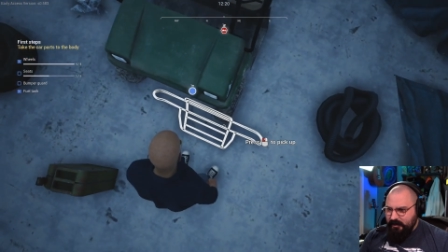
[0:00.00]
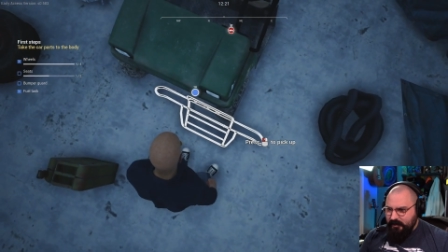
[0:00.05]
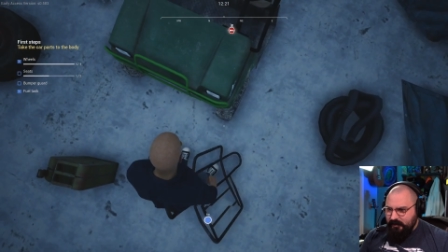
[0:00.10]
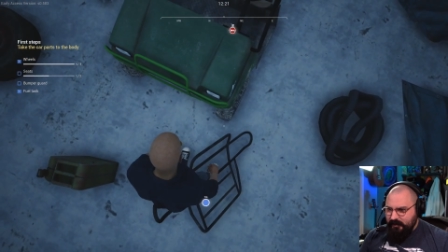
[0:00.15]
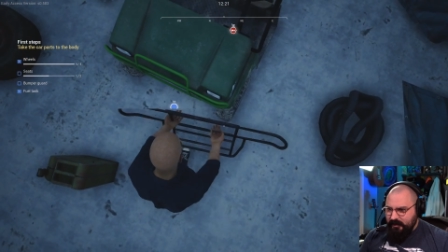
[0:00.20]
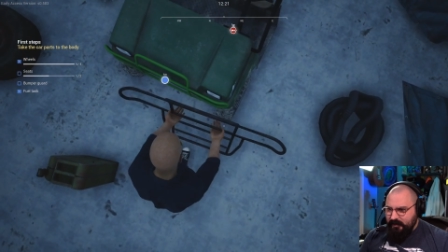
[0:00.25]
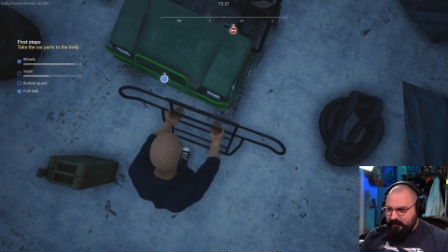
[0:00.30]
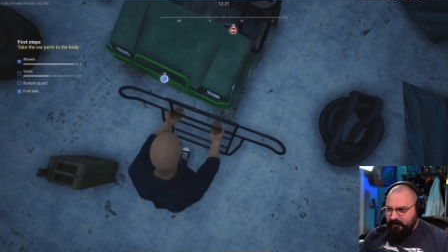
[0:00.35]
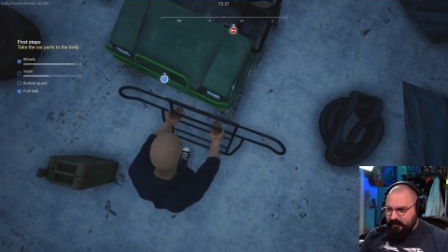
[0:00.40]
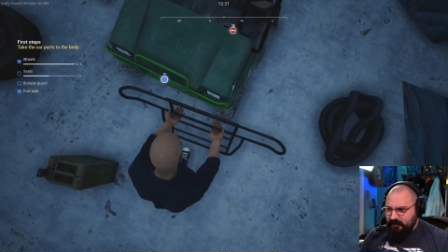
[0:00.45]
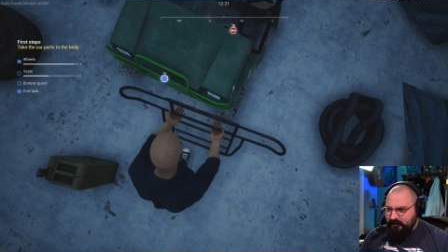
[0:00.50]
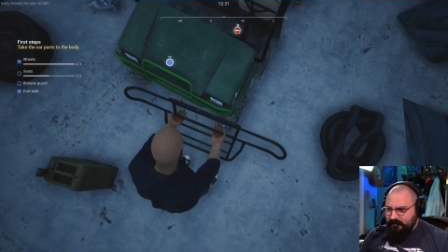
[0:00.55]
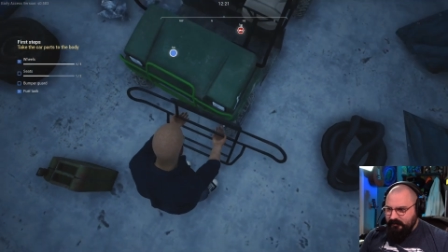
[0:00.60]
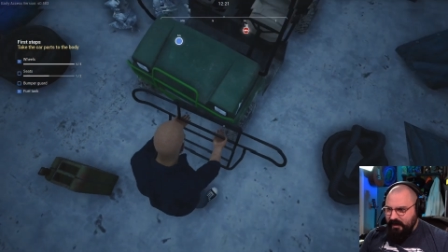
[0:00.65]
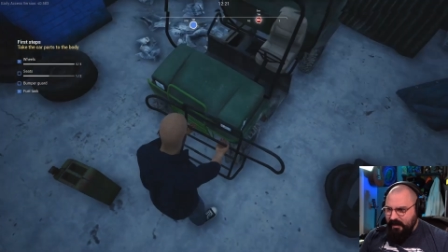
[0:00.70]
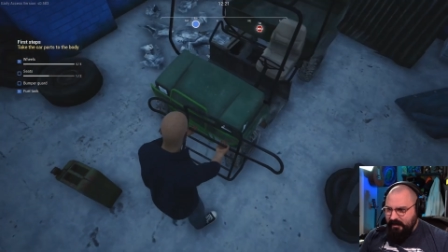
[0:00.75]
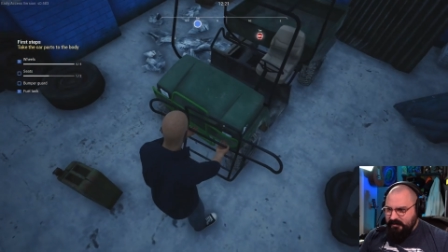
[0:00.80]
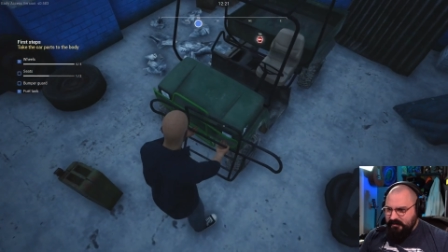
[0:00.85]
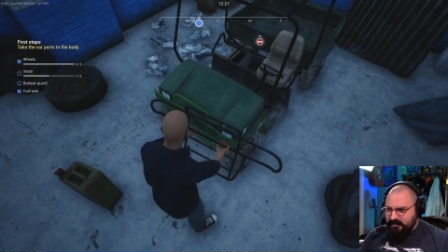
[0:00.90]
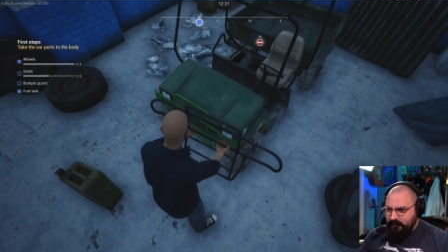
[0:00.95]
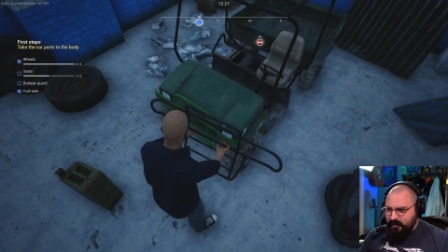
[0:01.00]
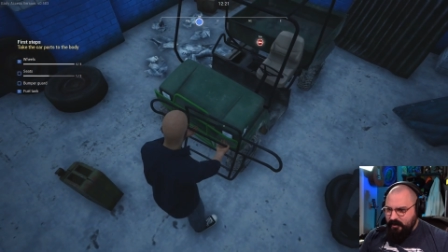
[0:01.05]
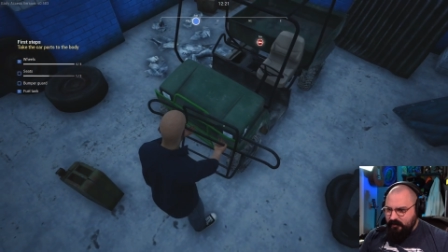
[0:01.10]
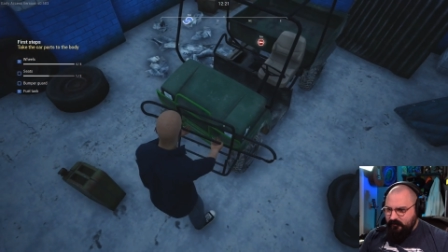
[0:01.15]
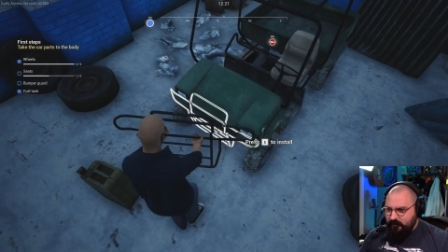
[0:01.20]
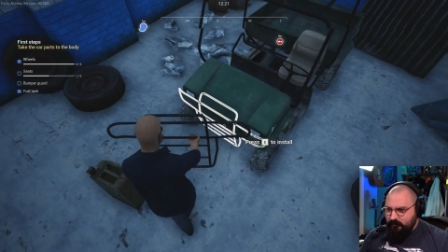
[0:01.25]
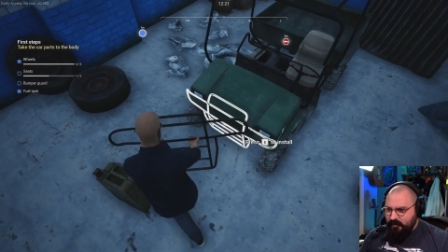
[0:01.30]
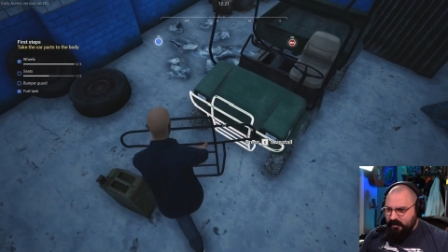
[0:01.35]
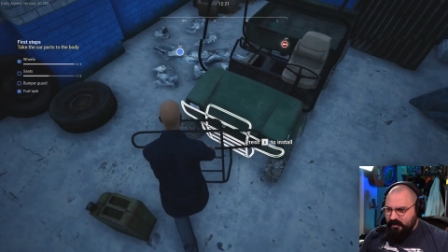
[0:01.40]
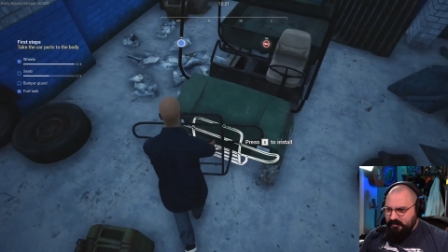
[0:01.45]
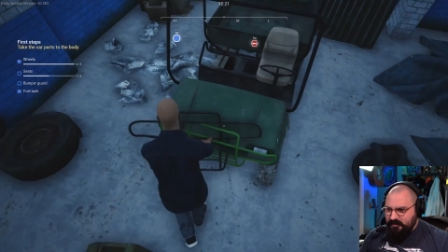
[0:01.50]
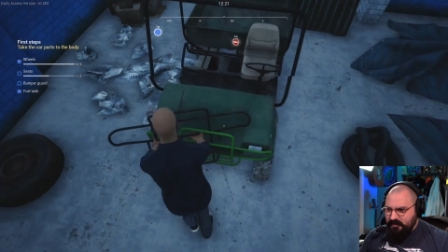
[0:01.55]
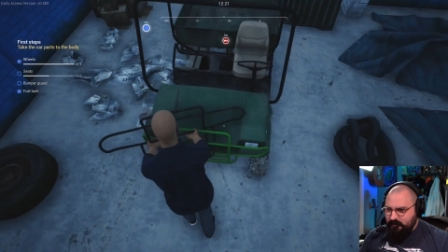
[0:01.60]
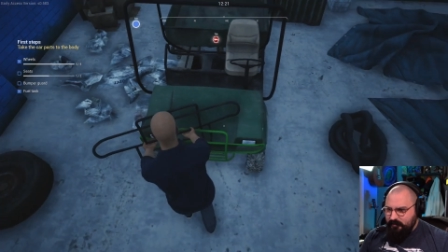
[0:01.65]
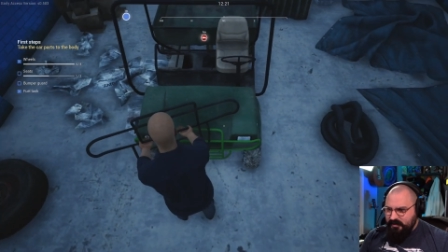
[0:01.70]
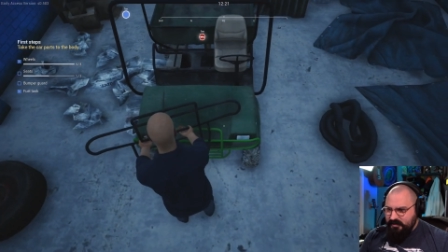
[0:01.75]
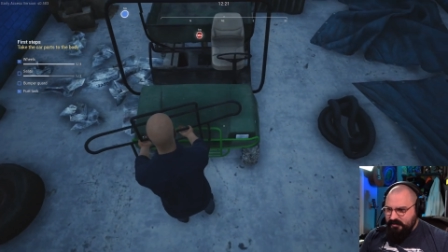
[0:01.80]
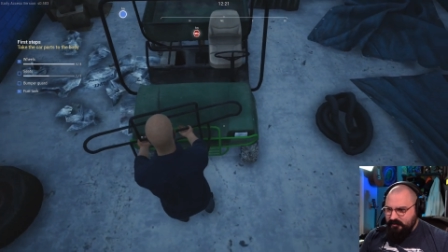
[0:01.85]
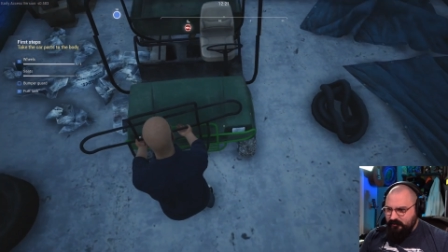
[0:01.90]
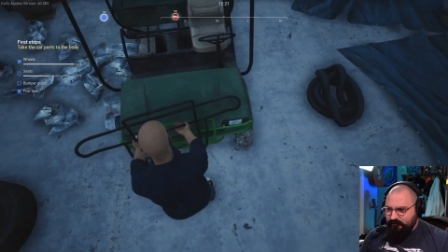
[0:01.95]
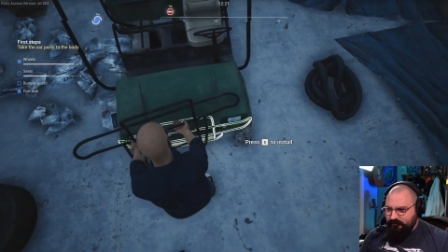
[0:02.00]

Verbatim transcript: like, little dots above it because I've been so